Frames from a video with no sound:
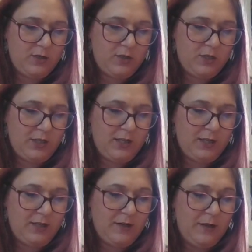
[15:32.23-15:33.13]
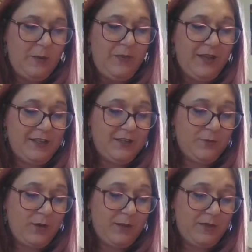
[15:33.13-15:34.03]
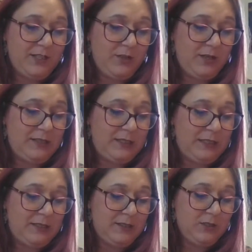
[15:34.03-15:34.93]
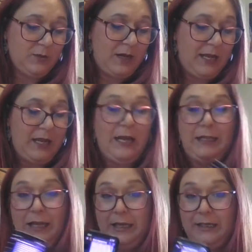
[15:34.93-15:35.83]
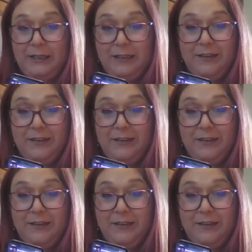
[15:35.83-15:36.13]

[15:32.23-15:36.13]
Shanna, that's who, let me tell you guys, this is why I like